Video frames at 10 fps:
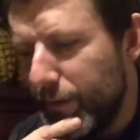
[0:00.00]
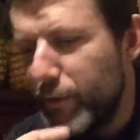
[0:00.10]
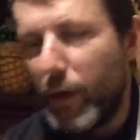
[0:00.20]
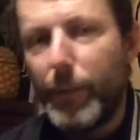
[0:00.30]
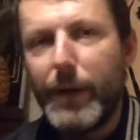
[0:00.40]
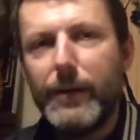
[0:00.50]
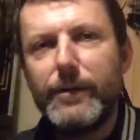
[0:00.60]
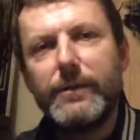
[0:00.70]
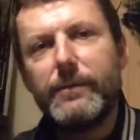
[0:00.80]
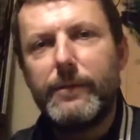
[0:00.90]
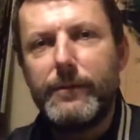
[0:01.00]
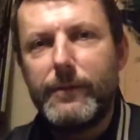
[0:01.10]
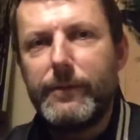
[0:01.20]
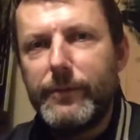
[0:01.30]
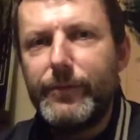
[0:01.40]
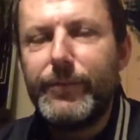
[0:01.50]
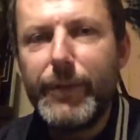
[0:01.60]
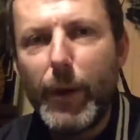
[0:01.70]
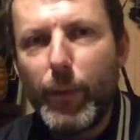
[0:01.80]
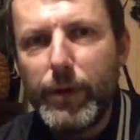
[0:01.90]
So I bet he's
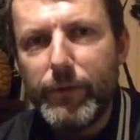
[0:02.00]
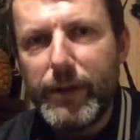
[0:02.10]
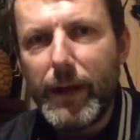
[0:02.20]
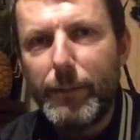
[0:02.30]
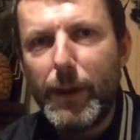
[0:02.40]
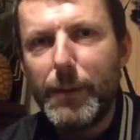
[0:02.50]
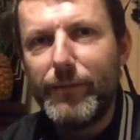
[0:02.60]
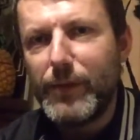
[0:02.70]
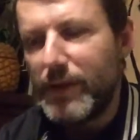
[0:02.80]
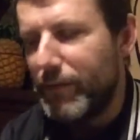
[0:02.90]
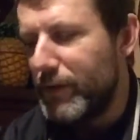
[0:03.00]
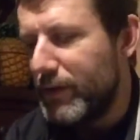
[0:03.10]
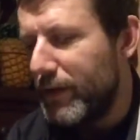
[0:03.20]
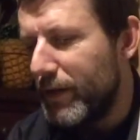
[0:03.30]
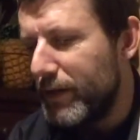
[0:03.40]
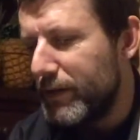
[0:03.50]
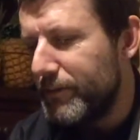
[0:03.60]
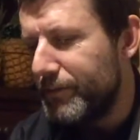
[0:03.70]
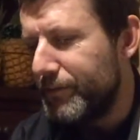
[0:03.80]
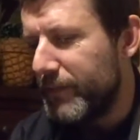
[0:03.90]
no wonder he kept going for 70 years.
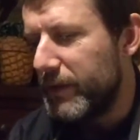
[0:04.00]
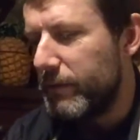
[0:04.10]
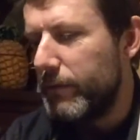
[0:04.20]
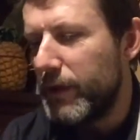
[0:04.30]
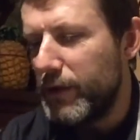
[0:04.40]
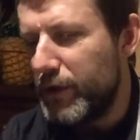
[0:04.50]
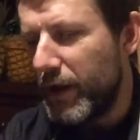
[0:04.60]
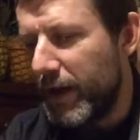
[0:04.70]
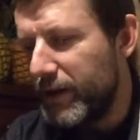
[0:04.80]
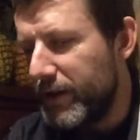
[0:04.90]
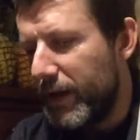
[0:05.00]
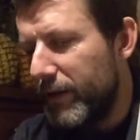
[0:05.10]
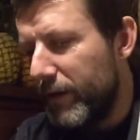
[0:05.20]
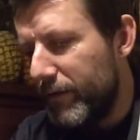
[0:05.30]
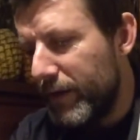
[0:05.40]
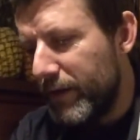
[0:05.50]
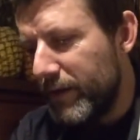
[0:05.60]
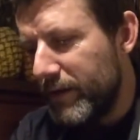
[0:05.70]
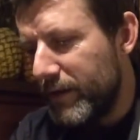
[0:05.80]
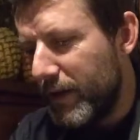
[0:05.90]
Things have changed now. I don't think
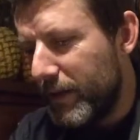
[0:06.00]
he's.